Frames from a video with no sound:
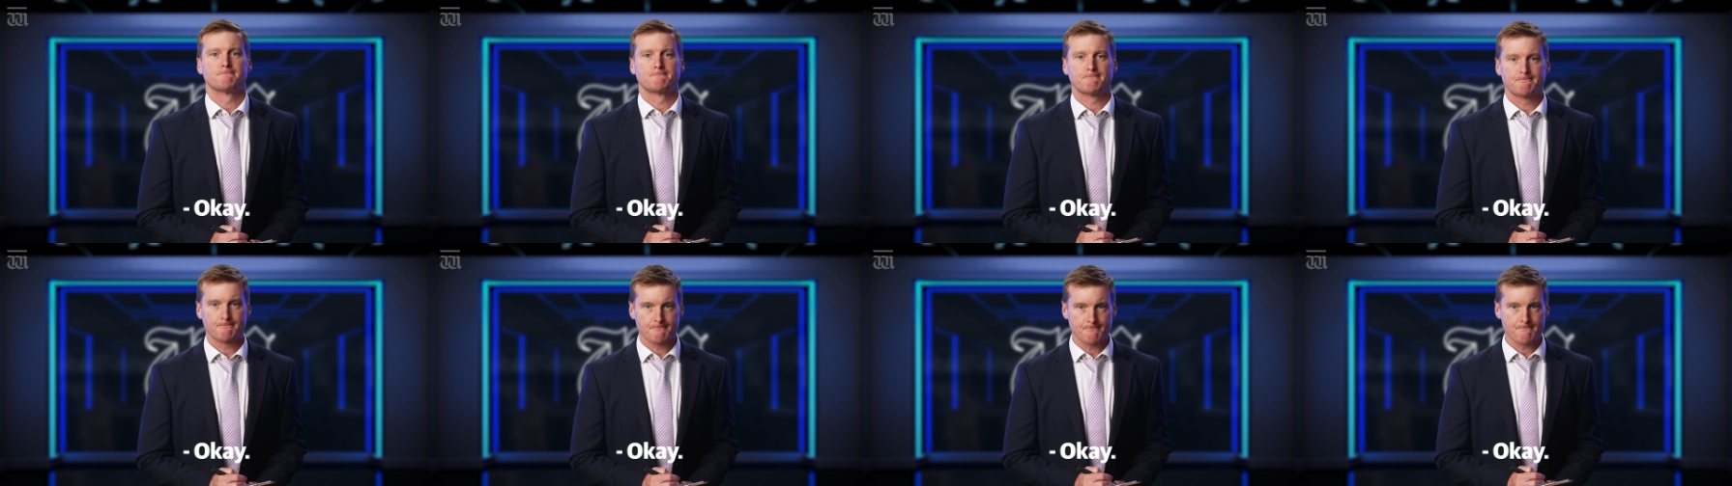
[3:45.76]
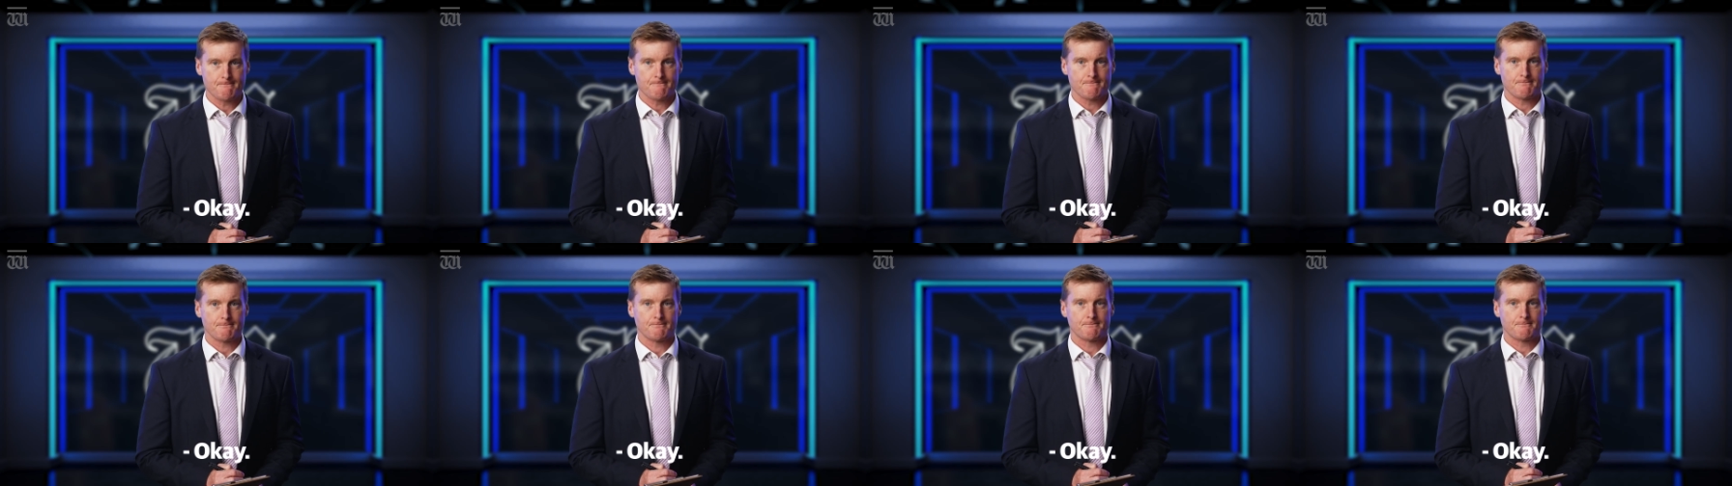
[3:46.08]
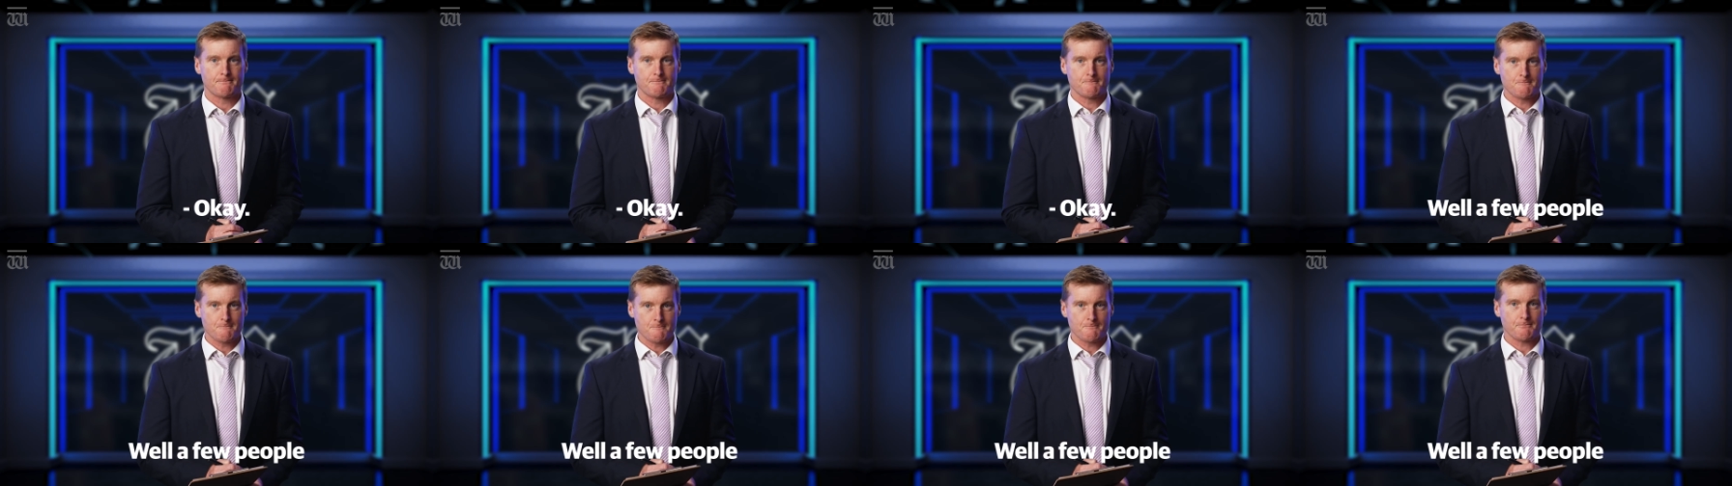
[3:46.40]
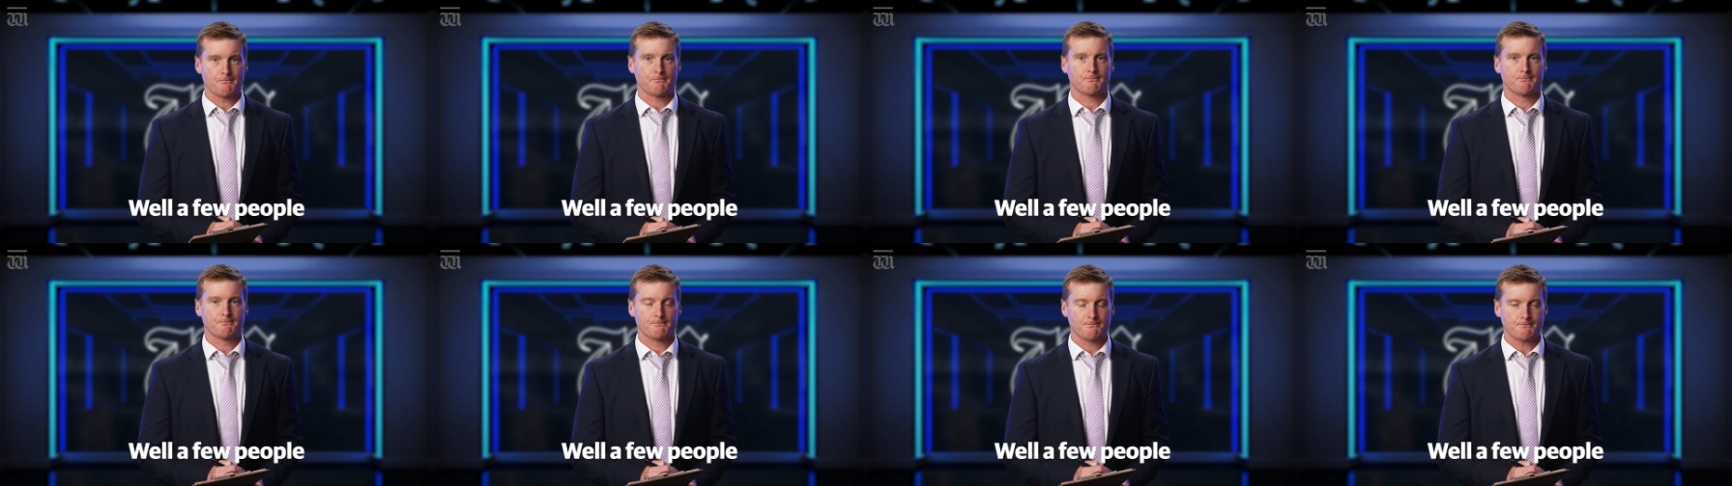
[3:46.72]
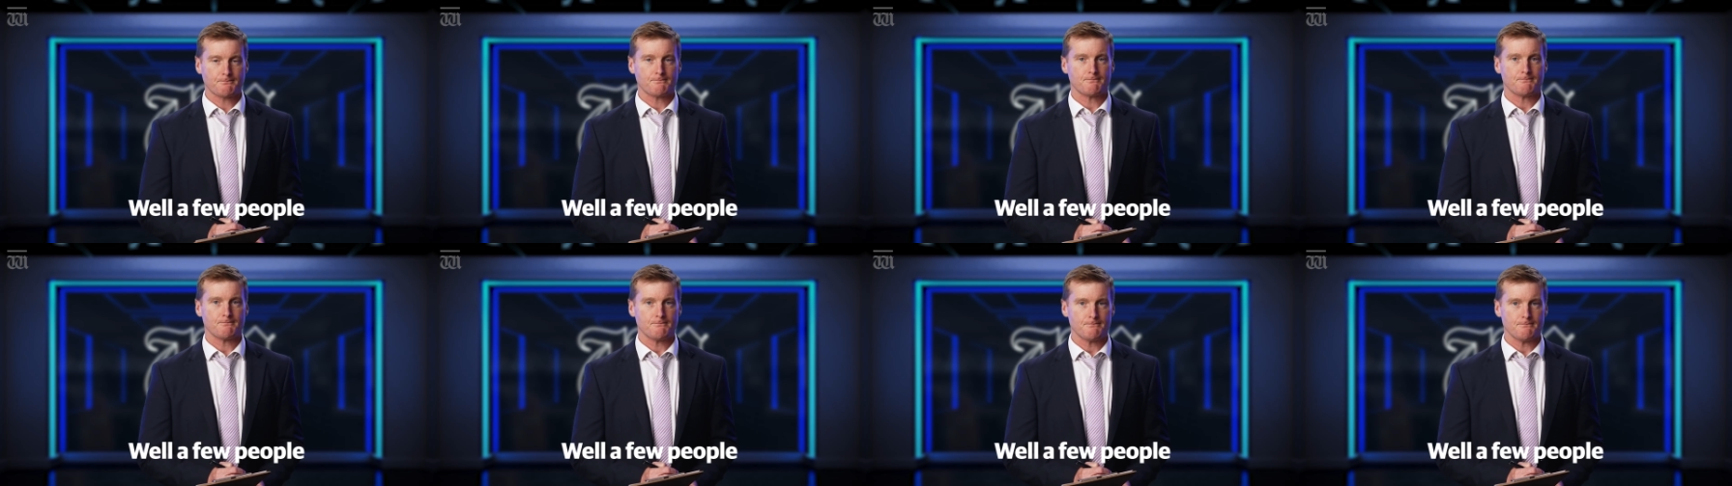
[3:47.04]
Okay. Well,
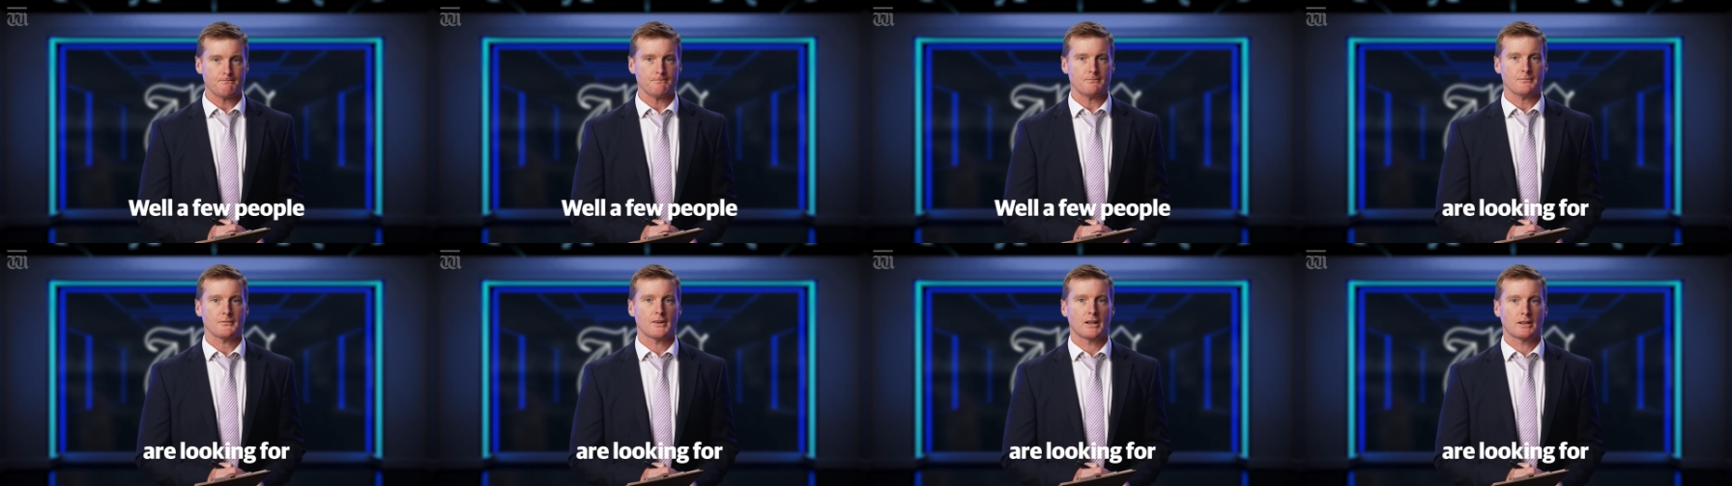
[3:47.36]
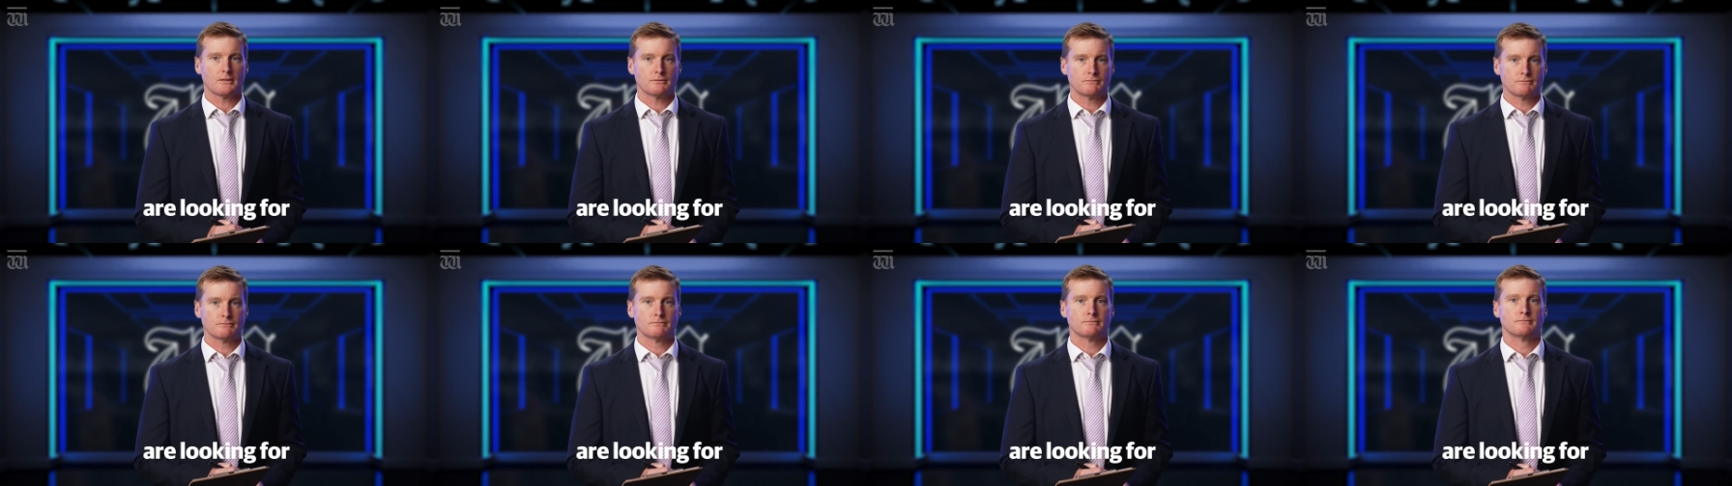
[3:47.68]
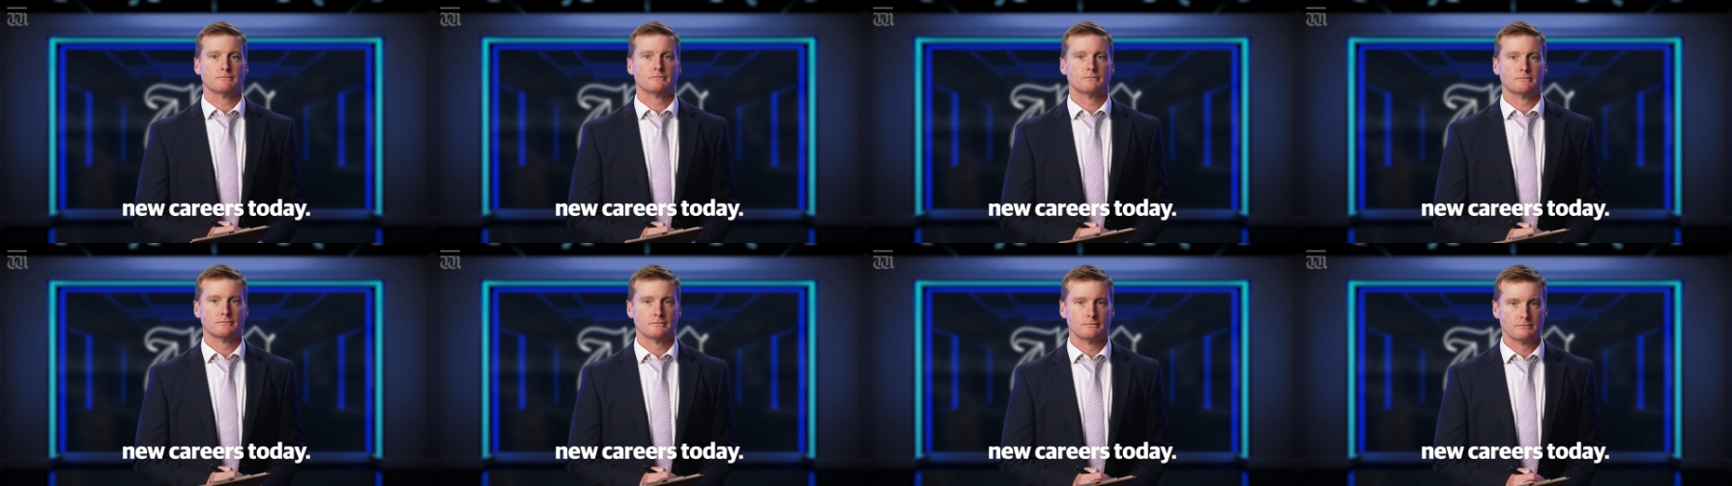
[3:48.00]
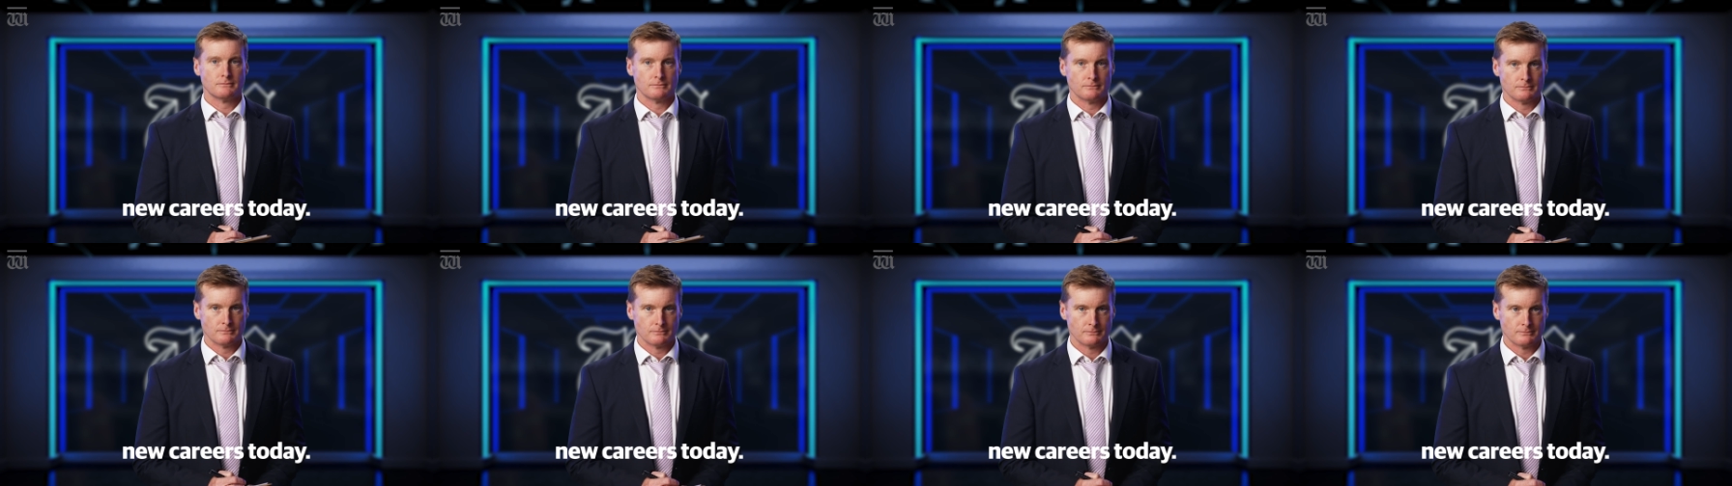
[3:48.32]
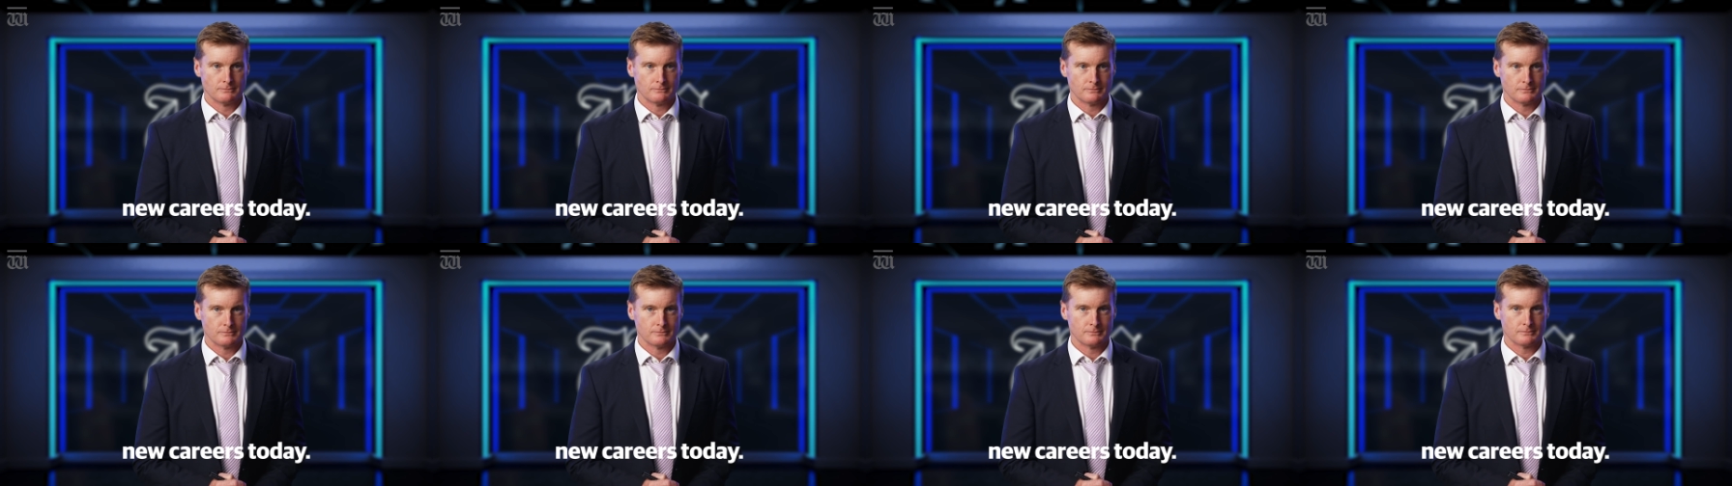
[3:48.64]
few people looking for new careers
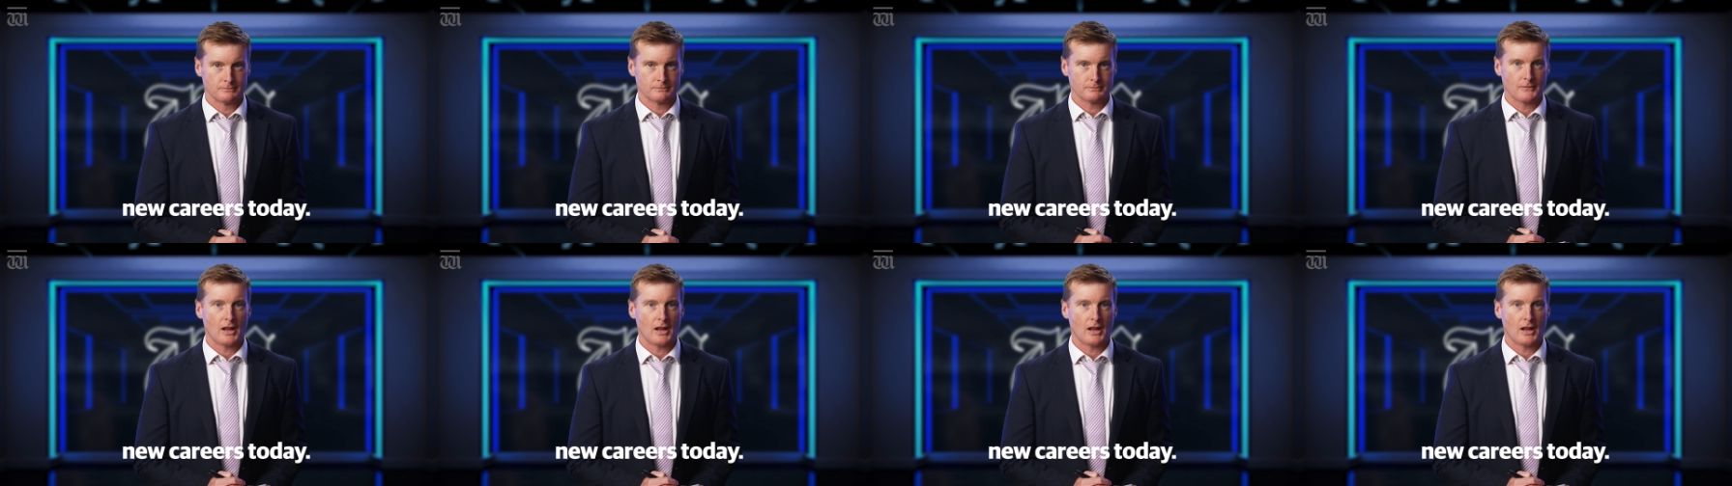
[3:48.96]
today